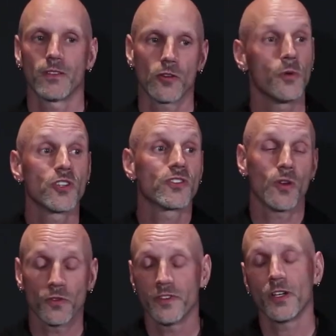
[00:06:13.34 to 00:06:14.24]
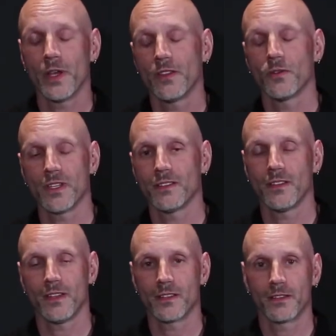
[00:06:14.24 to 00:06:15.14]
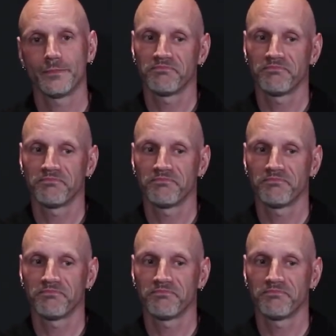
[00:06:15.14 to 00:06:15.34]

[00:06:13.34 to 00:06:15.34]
So we just don't federate those entities.